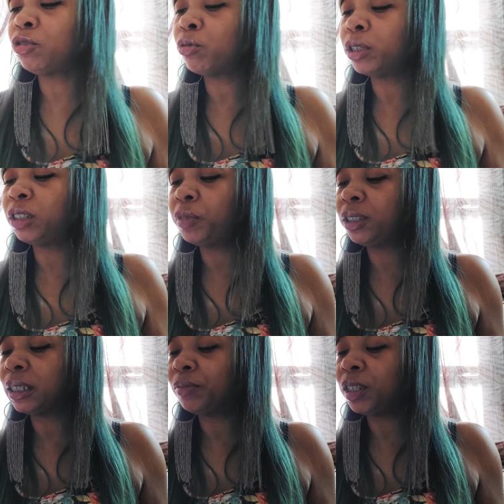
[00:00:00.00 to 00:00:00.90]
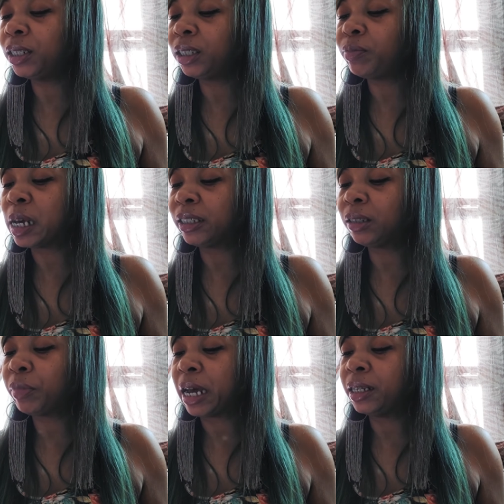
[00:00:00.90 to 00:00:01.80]
going to be something that's about to
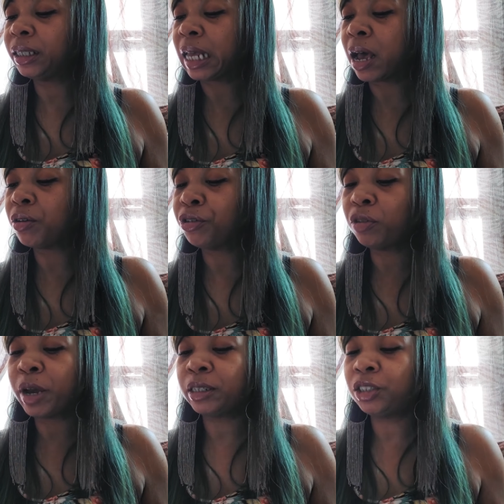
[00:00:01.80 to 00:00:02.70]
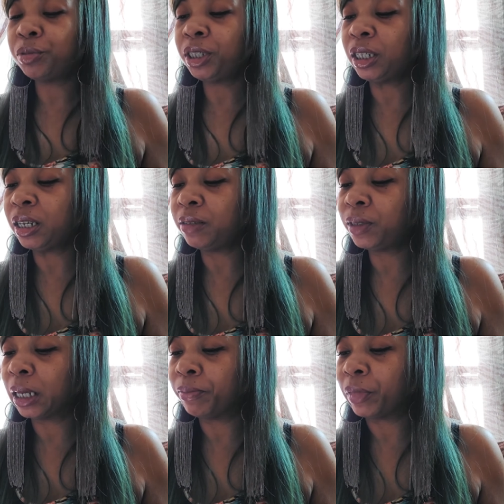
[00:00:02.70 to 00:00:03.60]
balance out. You're about to receive
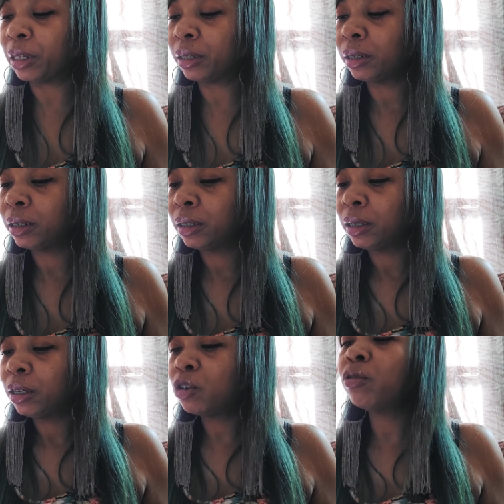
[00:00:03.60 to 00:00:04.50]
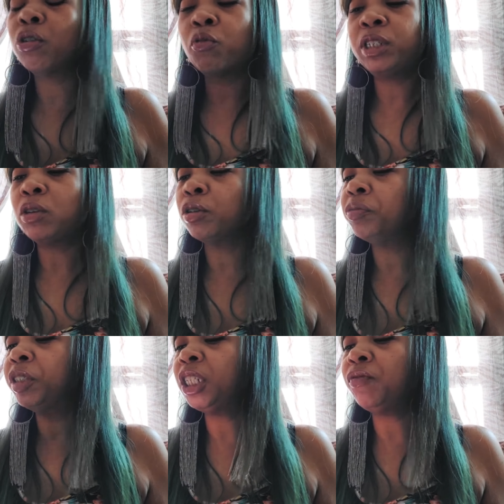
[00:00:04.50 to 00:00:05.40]
something, or, re or
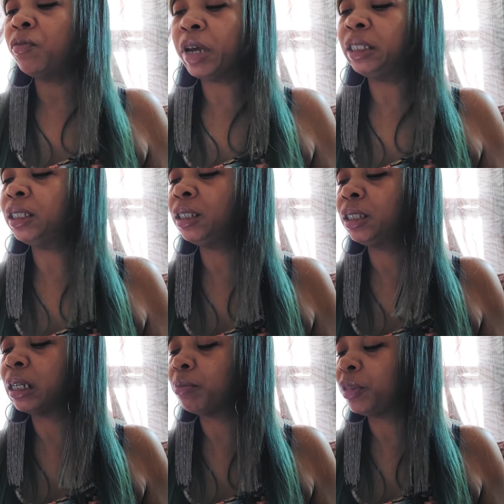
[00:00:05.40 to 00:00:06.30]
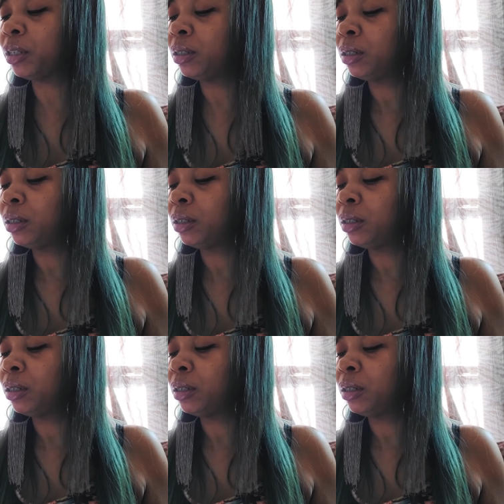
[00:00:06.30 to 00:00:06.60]
receive a message or something